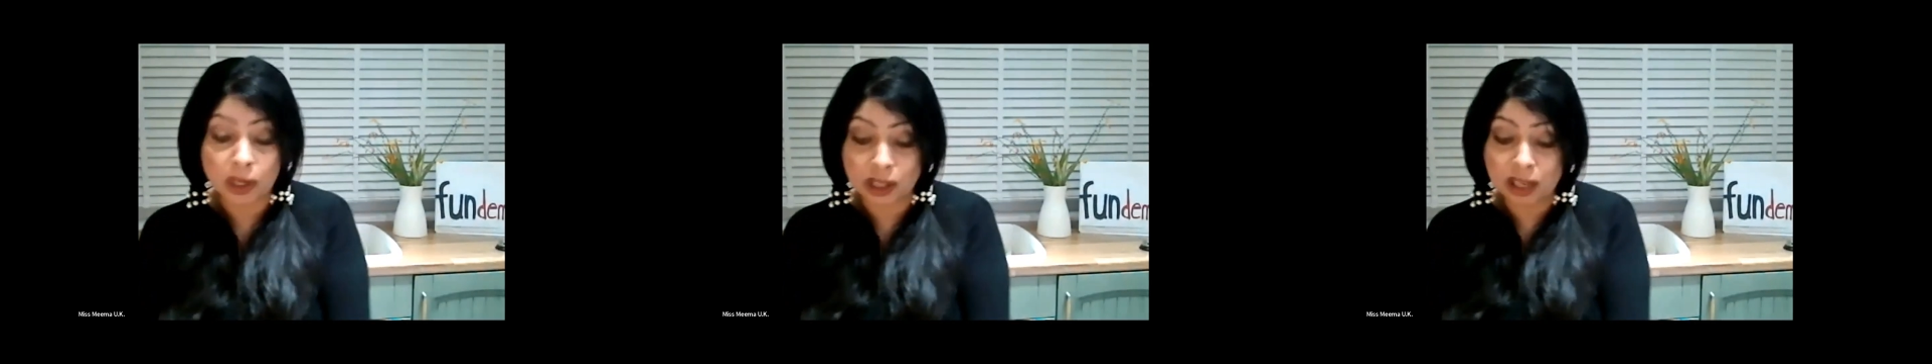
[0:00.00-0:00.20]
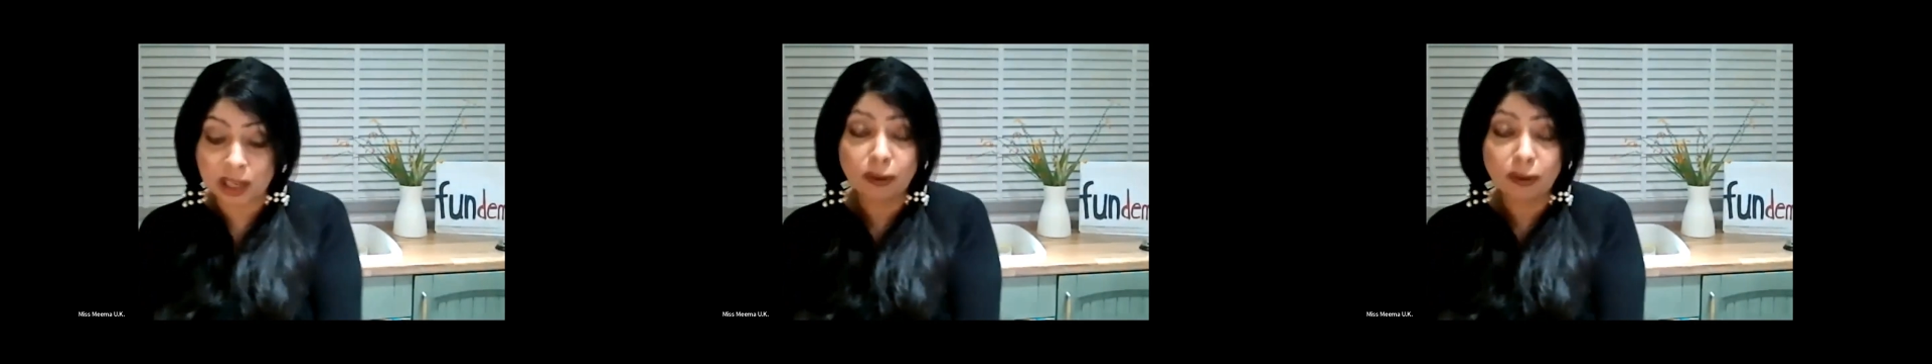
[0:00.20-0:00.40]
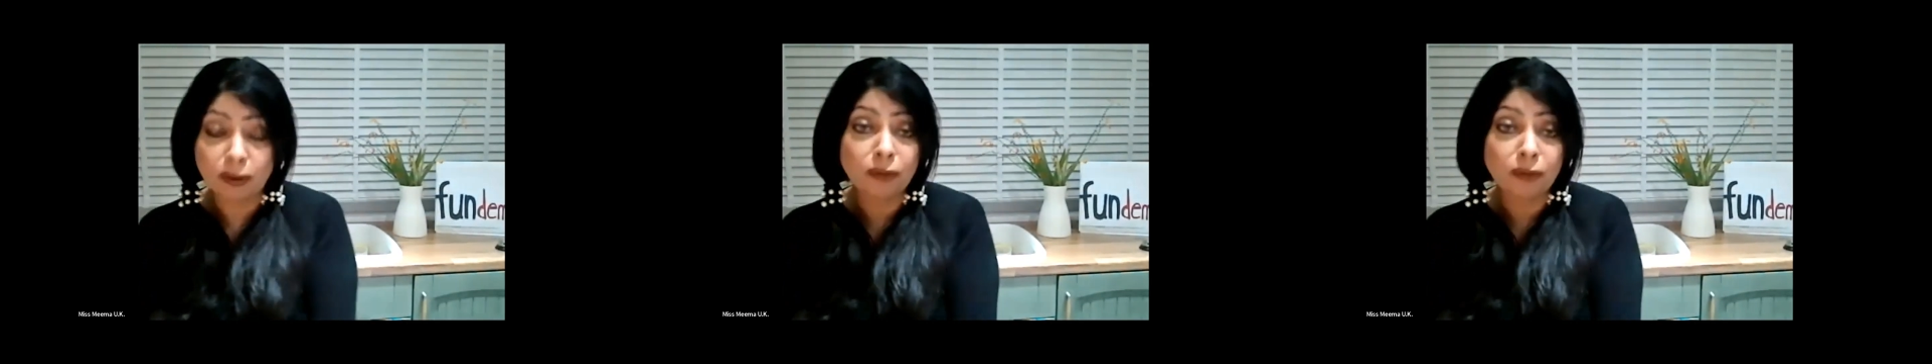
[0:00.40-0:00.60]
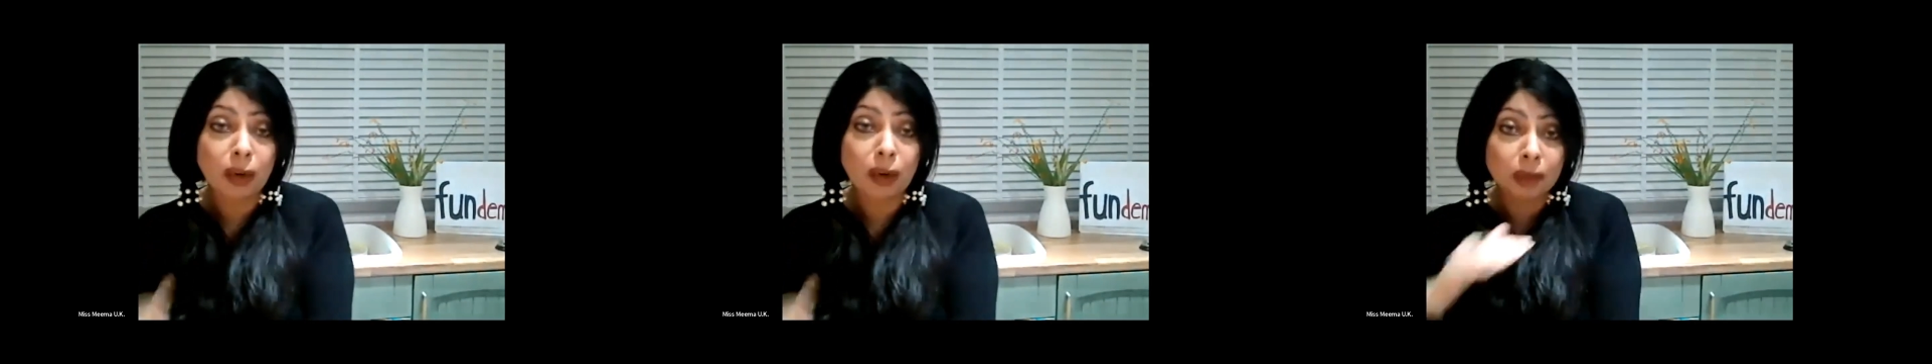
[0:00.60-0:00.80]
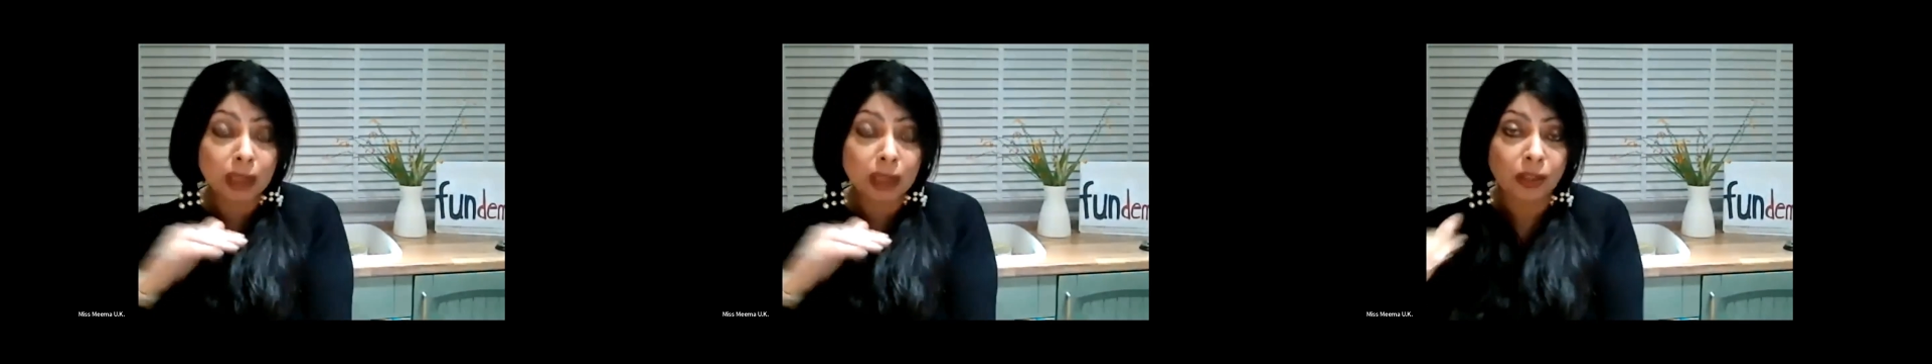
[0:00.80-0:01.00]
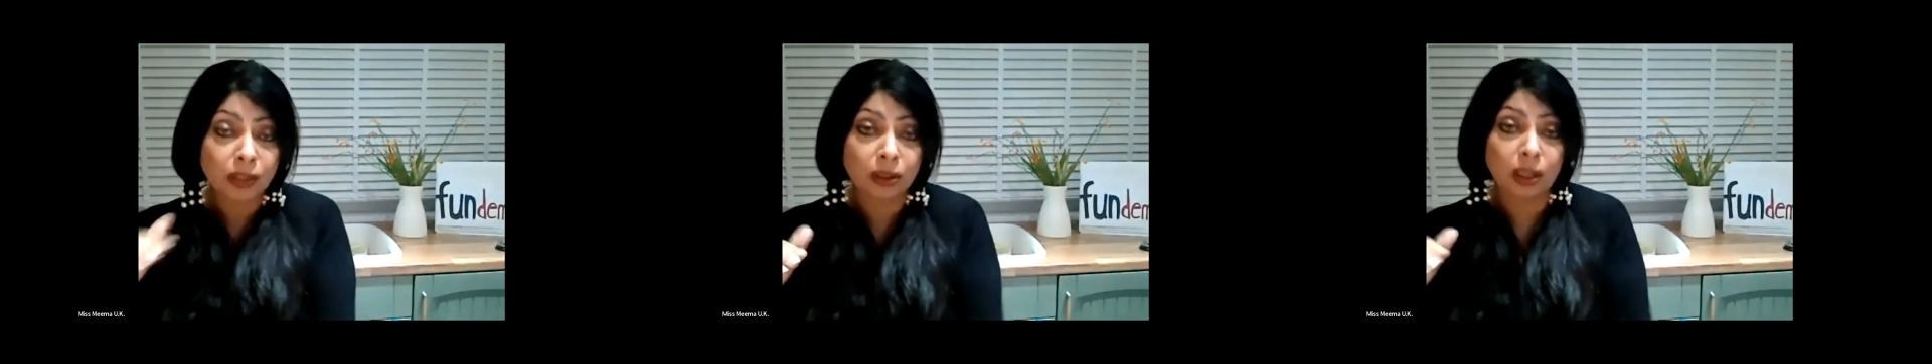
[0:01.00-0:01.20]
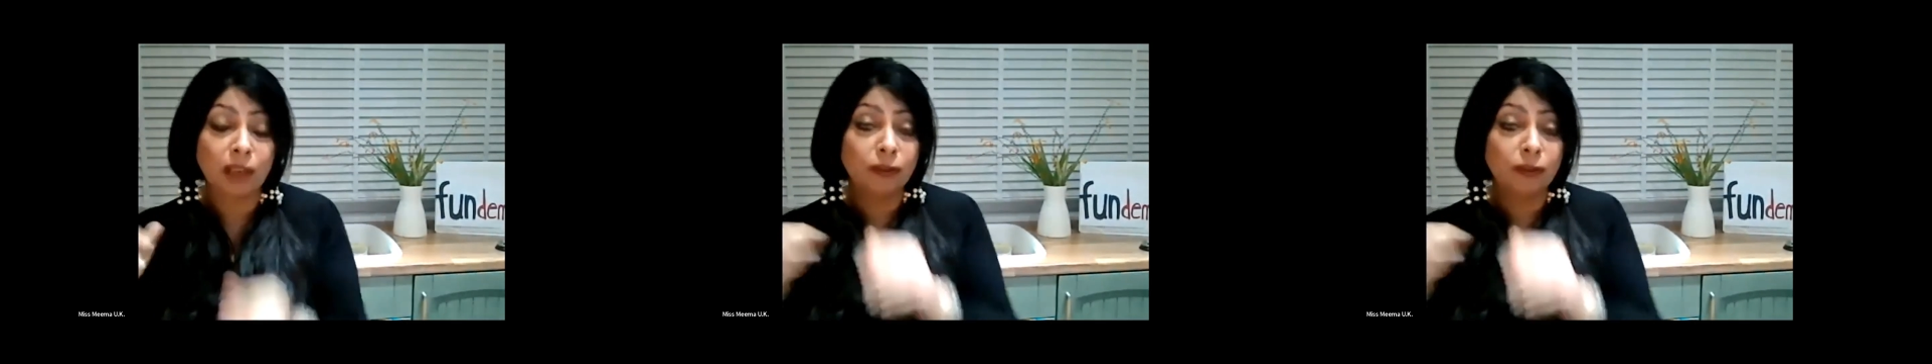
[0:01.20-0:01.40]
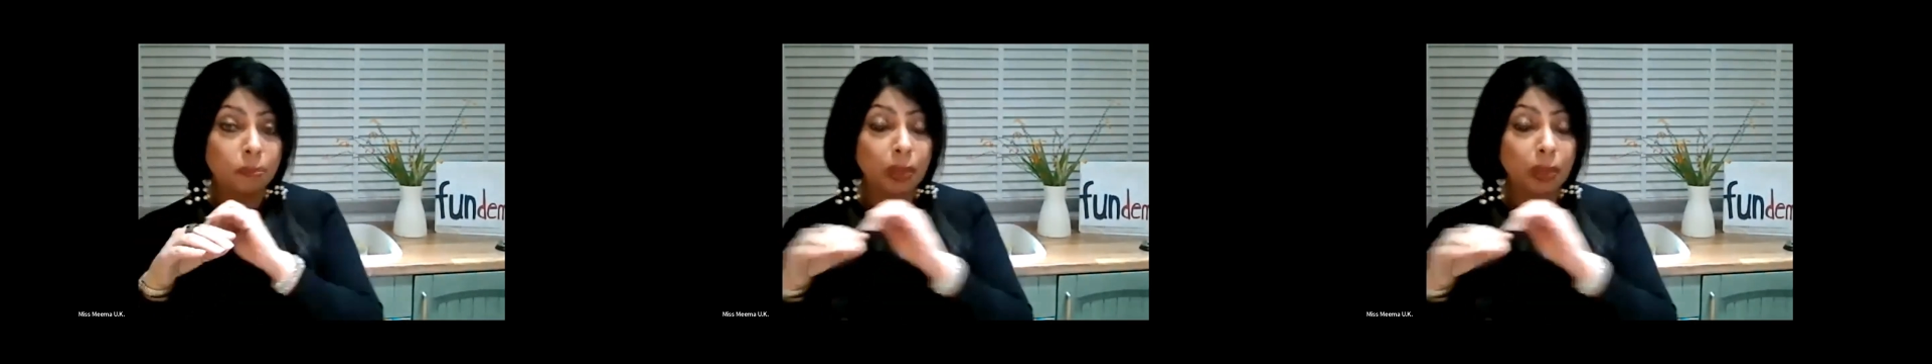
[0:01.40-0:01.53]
if your foundation, if your